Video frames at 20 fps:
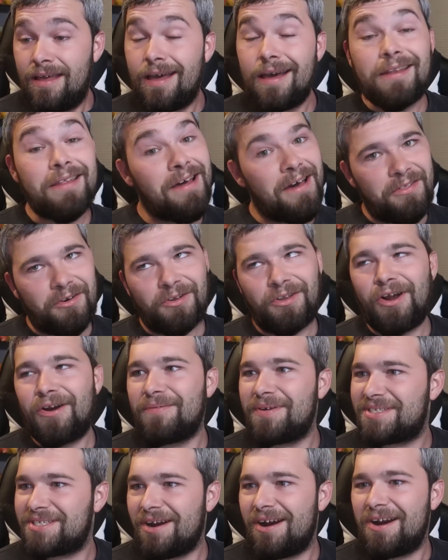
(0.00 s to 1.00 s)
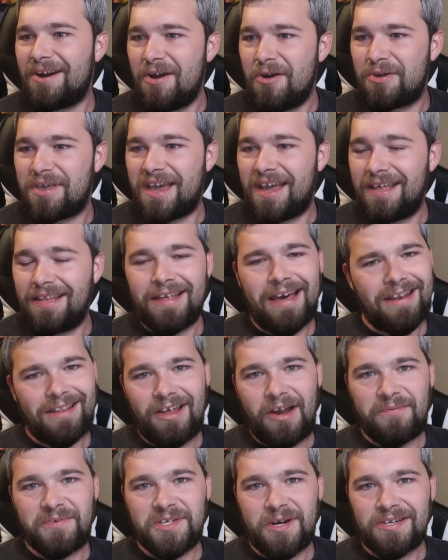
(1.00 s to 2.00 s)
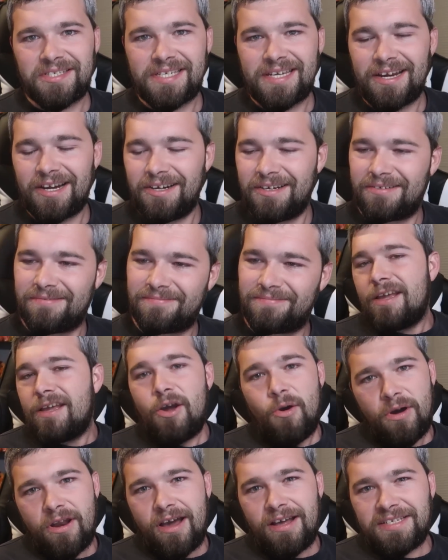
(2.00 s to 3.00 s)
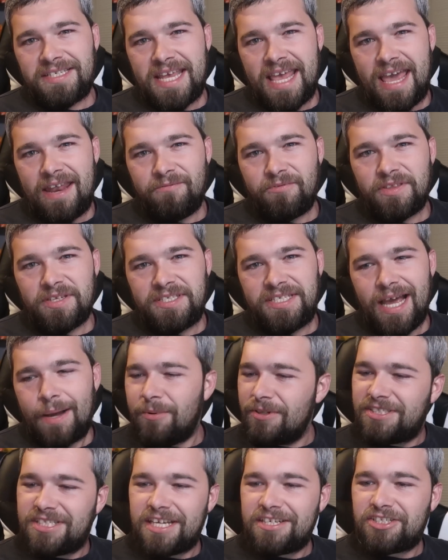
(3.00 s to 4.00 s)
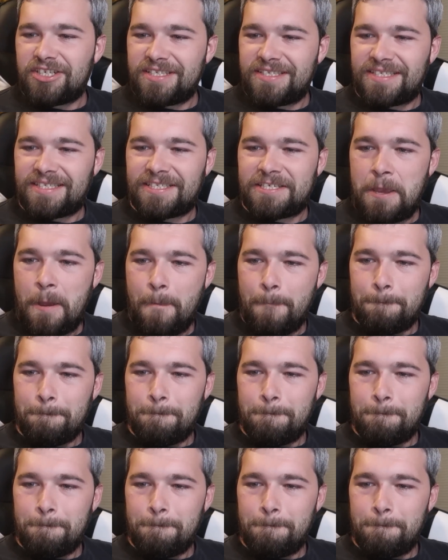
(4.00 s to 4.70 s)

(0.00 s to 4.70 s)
another Larvitar, okay, a lot of Larvitars in here. Going on 10 for the double digits.